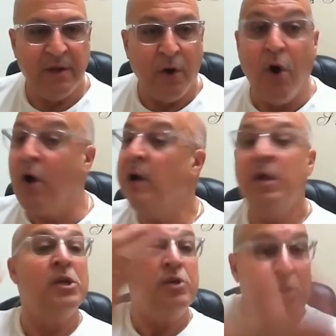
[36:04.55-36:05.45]
or
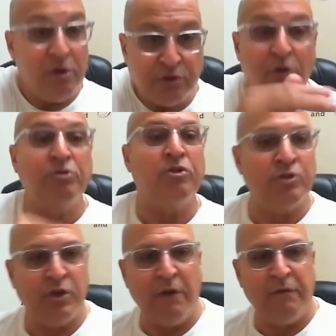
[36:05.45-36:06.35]
your social
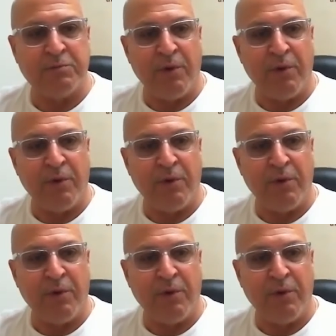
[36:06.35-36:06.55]
service